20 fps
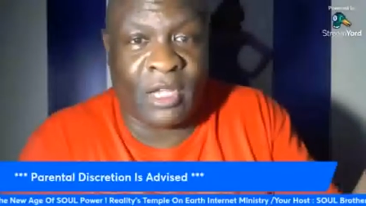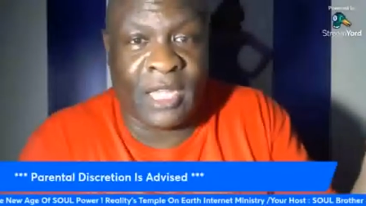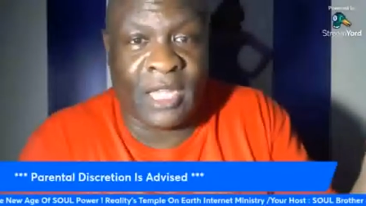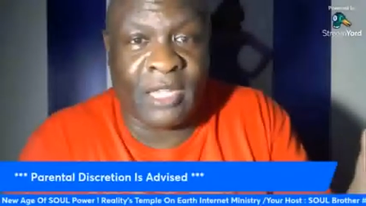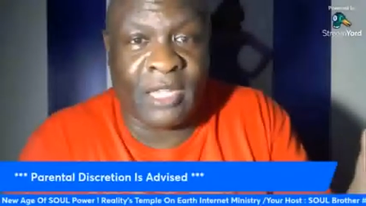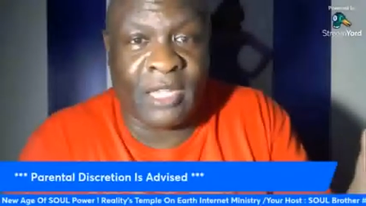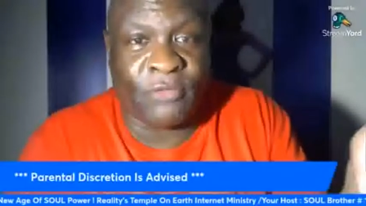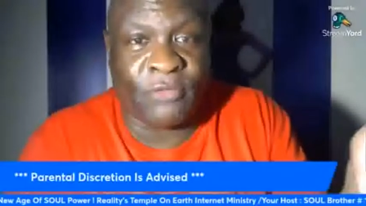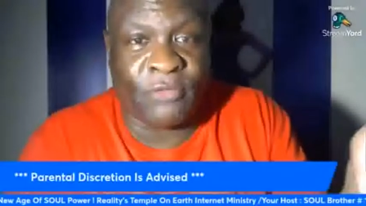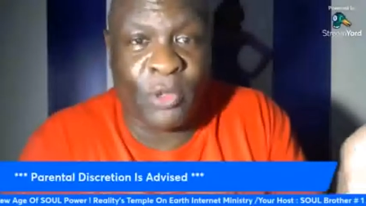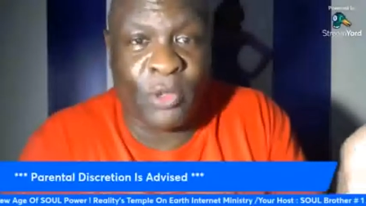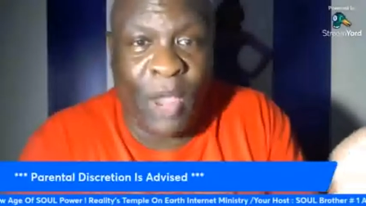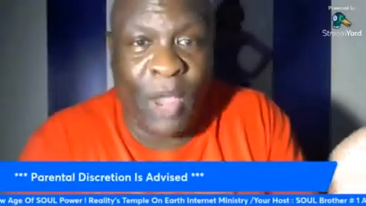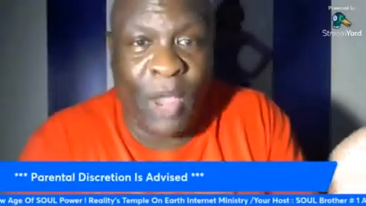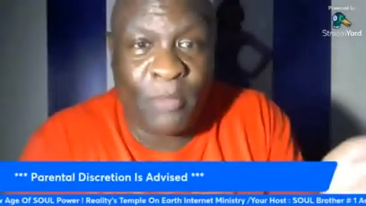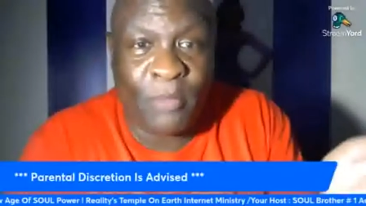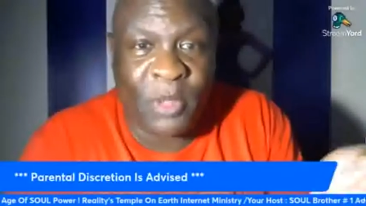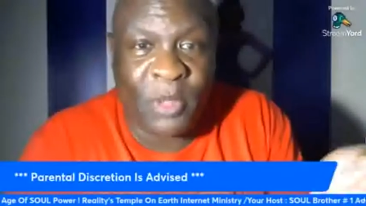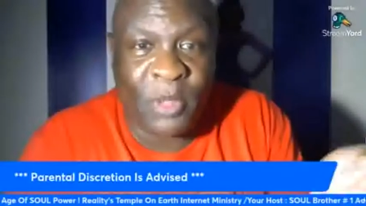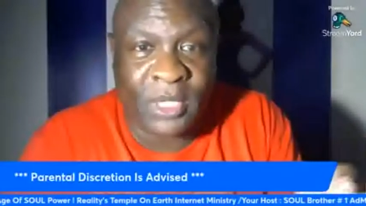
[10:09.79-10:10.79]
letting a few
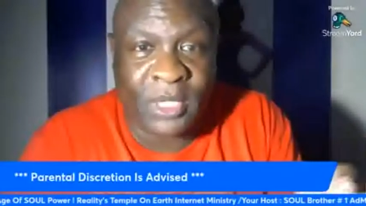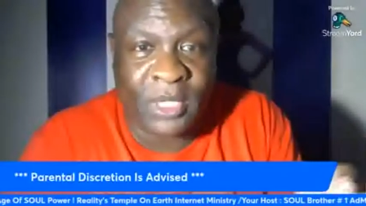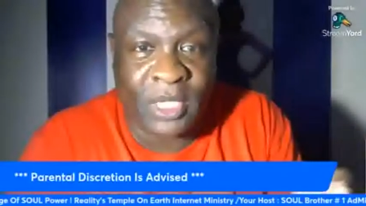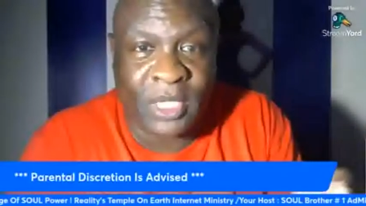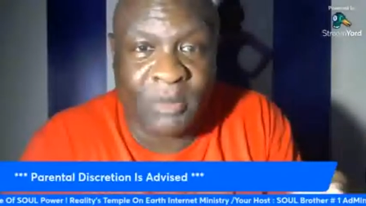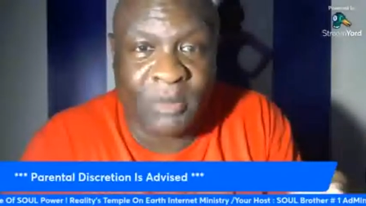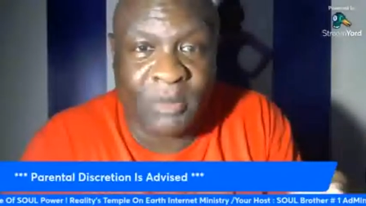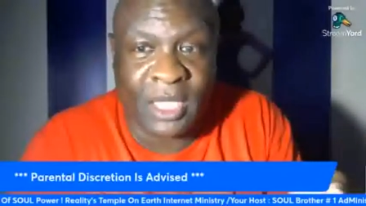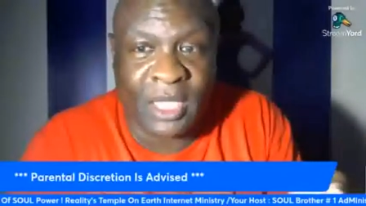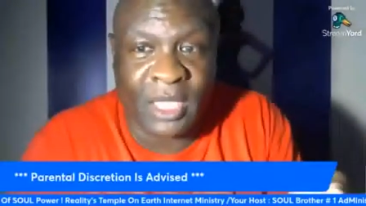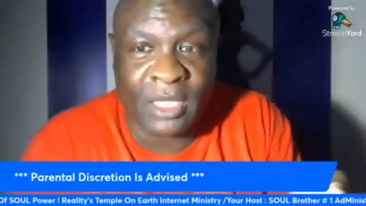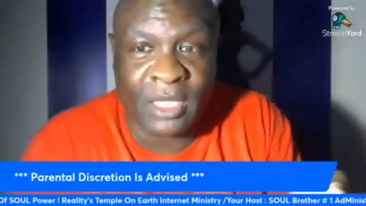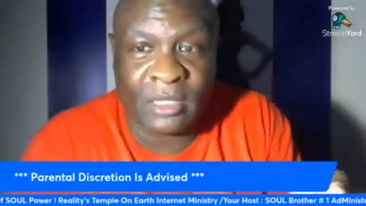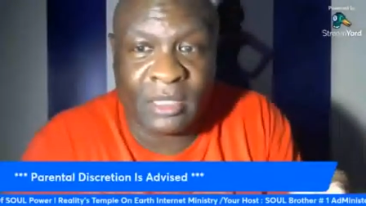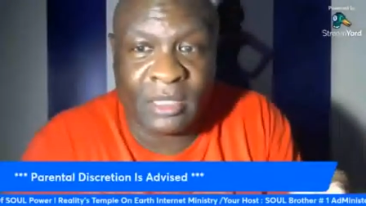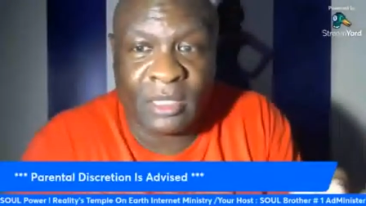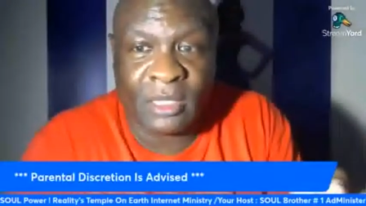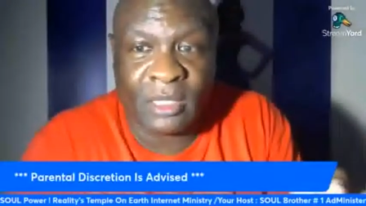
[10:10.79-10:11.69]
white people come in